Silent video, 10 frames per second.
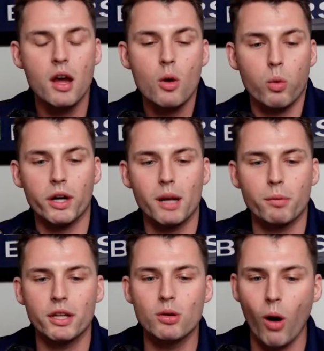We're going to
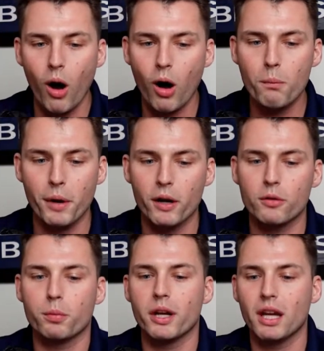bring you all Bears
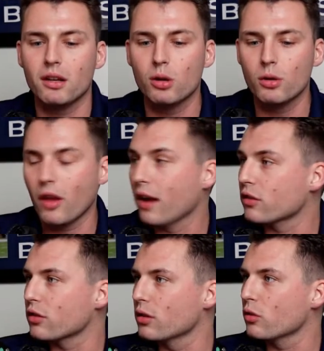breaking news as
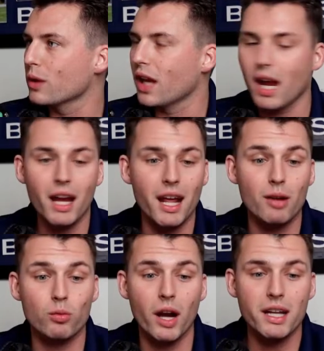soon as we can,
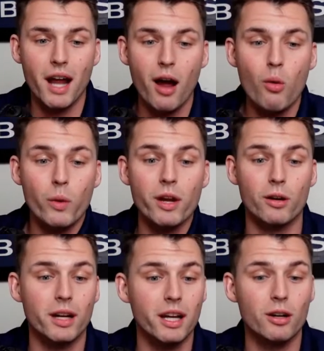and right now we are
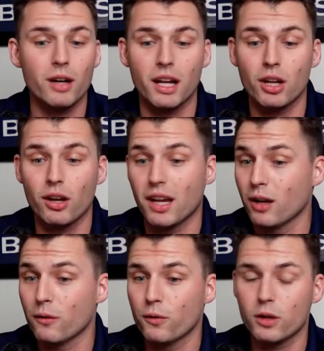here and
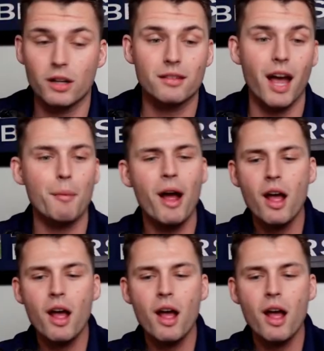here for a good time.